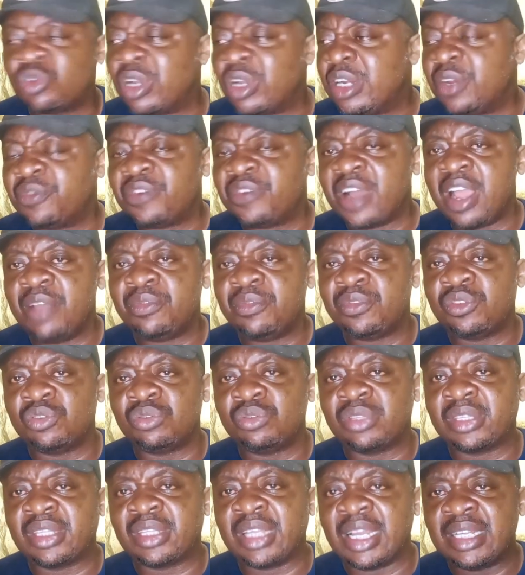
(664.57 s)
25
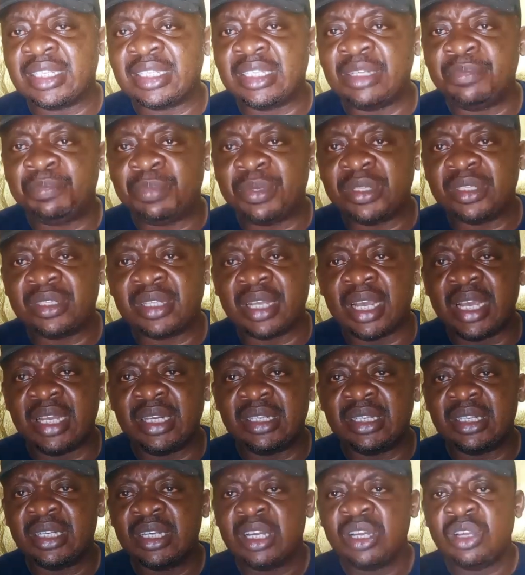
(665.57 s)
to
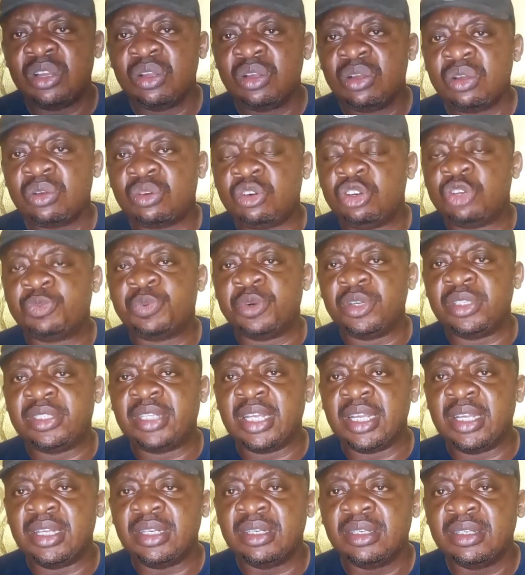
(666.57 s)
30% crude
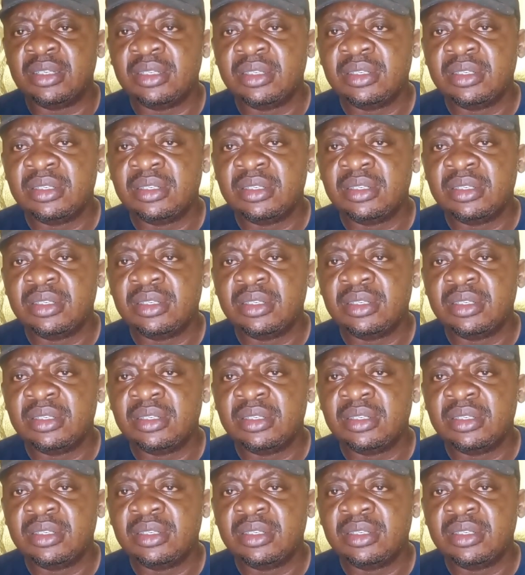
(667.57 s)
protein